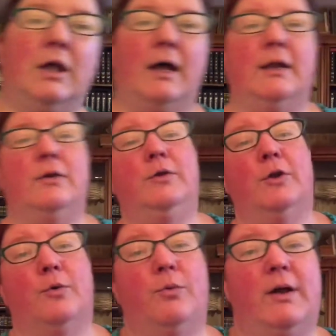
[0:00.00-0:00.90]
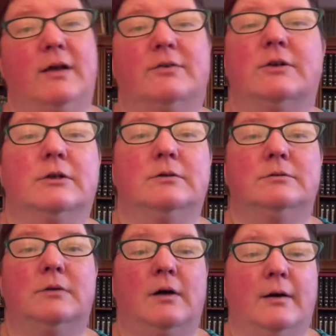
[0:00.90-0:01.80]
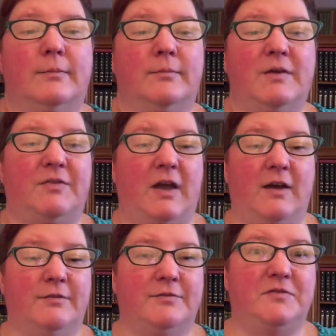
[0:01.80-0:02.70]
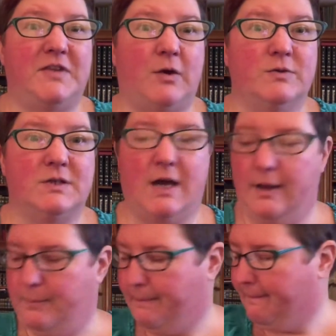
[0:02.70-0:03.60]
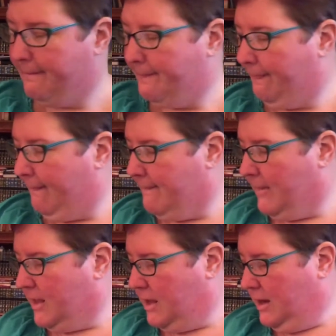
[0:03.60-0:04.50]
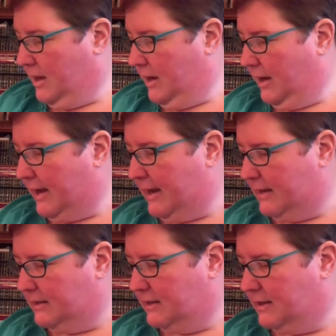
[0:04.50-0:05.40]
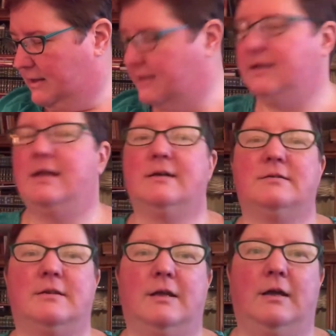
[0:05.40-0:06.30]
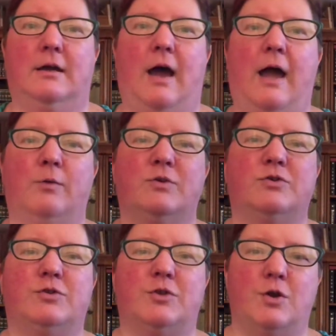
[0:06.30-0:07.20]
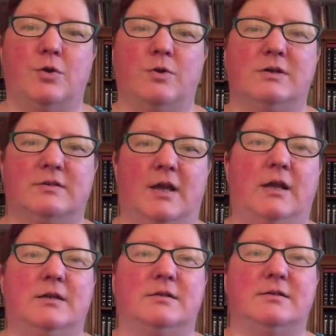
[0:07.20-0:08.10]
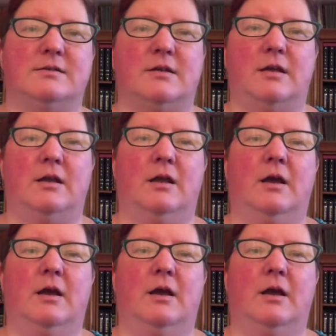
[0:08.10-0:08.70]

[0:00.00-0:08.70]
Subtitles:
on it, you know, whatever, if I have downtime. And the next thing I was so excited to see,